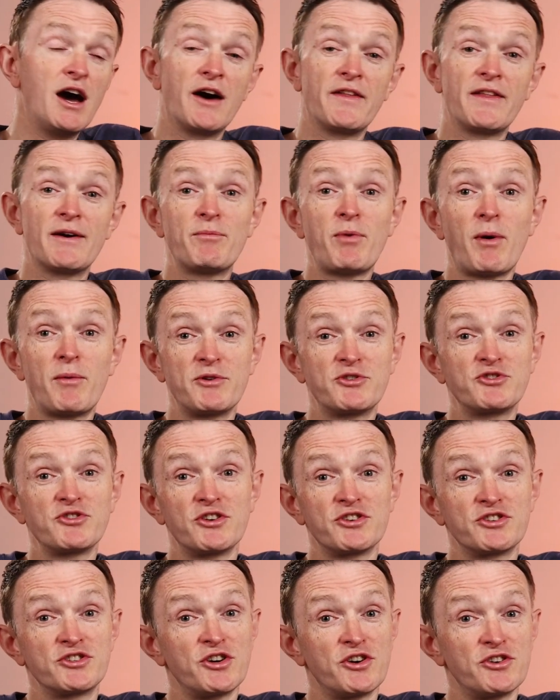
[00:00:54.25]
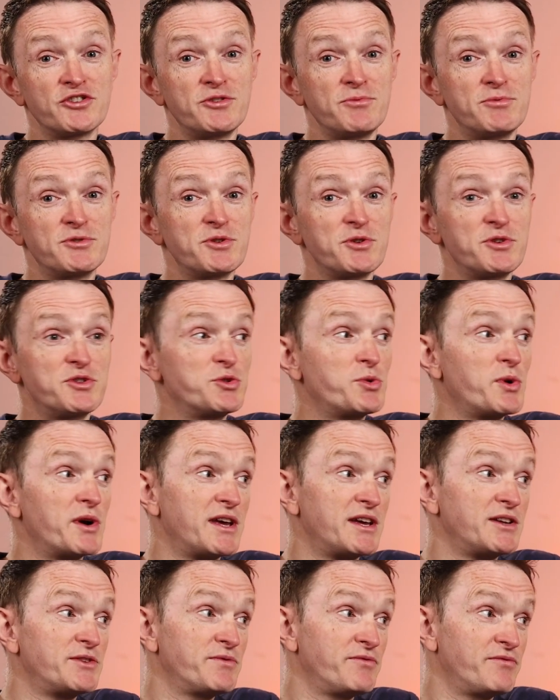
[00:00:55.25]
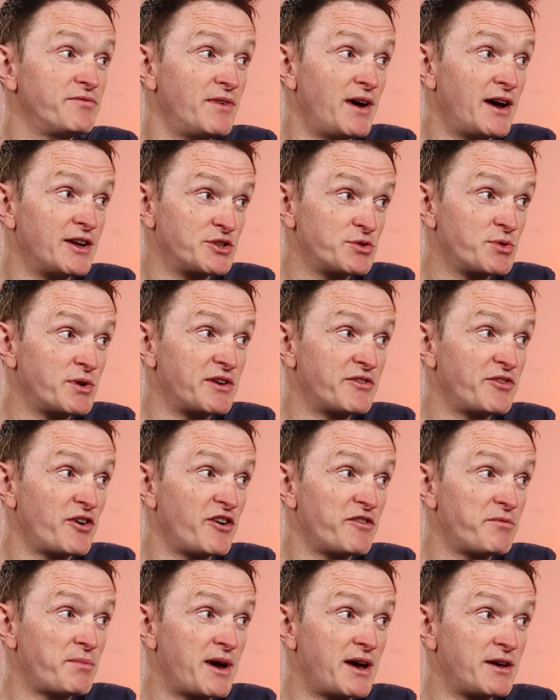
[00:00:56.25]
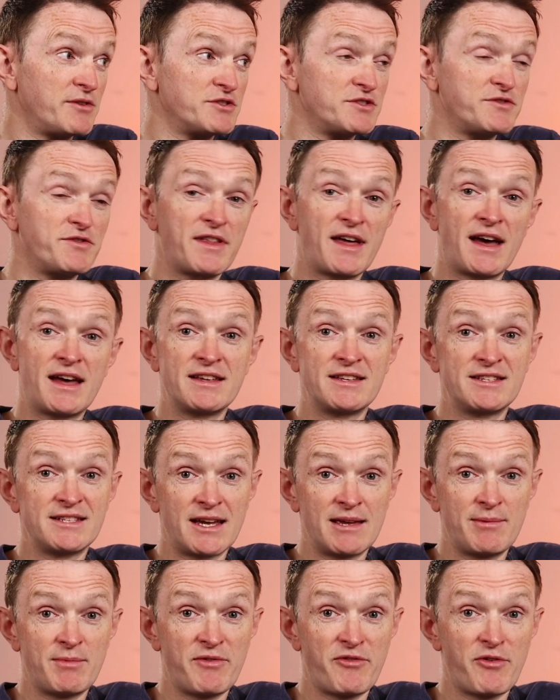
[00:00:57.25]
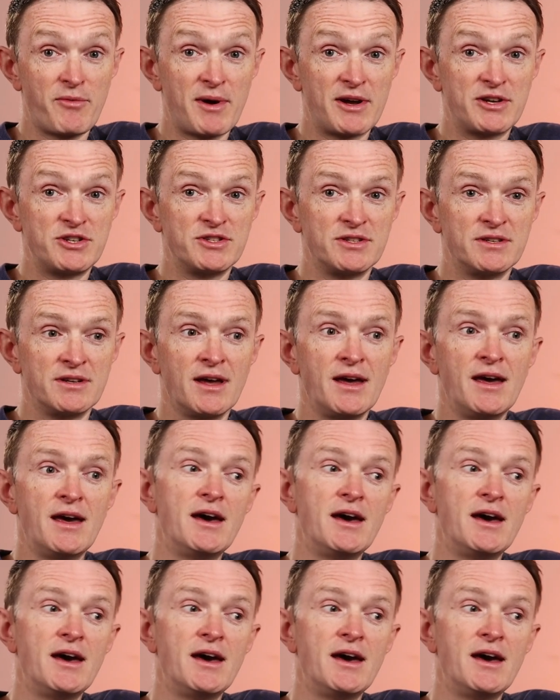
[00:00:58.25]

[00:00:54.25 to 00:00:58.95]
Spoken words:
and they'll probably try and charge you between £20 and £25 for that same information.